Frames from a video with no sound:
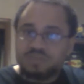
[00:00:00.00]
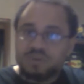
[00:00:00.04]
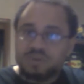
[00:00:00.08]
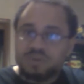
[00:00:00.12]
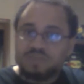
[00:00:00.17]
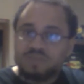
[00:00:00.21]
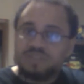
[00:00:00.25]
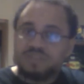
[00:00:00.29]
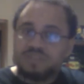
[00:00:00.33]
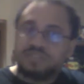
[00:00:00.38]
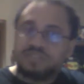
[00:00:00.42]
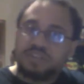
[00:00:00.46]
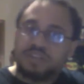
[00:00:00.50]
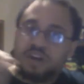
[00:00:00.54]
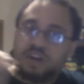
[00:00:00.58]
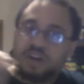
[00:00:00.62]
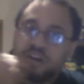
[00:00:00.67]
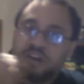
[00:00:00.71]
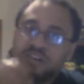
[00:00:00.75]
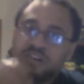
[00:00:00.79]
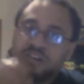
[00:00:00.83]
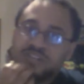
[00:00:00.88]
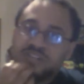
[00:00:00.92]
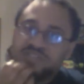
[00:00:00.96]
one of his
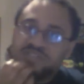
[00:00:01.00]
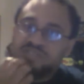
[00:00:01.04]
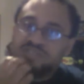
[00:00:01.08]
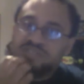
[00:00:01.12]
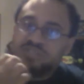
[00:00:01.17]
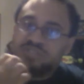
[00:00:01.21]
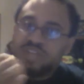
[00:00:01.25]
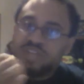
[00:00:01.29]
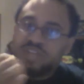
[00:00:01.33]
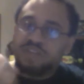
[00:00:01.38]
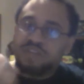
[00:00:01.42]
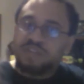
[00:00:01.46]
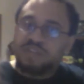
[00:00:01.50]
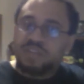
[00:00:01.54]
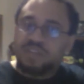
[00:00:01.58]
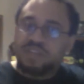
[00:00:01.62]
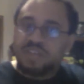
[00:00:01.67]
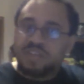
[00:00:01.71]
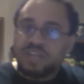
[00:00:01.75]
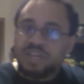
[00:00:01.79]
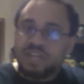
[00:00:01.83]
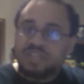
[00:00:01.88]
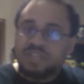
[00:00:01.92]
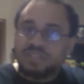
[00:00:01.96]
dogs giving
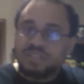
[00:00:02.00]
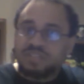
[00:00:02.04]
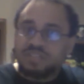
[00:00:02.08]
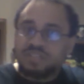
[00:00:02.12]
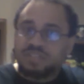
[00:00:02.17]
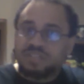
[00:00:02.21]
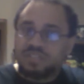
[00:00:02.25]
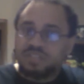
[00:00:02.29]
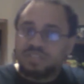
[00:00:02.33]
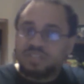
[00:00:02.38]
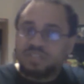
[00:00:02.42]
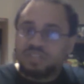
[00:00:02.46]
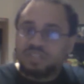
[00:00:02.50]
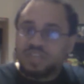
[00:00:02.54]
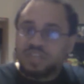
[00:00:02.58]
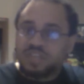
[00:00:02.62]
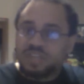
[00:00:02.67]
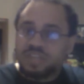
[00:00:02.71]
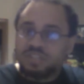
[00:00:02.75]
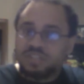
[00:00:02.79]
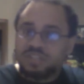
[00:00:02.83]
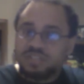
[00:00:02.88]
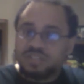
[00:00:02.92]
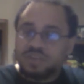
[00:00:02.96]
these
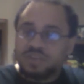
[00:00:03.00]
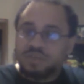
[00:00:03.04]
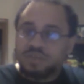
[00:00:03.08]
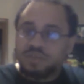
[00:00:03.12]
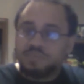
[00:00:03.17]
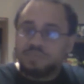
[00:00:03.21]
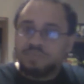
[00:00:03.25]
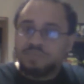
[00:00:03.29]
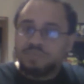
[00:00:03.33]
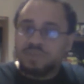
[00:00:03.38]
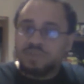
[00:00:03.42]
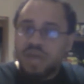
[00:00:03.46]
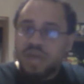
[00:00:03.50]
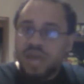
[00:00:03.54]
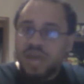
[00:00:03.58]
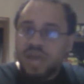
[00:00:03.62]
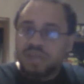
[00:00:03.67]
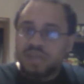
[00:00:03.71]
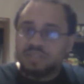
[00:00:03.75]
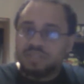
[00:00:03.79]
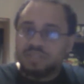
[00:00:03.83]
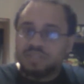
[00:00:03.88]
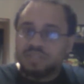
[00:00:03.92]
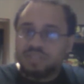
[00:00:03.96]
chicks some
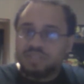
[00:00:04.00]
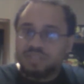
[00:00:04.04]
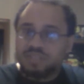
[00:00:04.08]
ad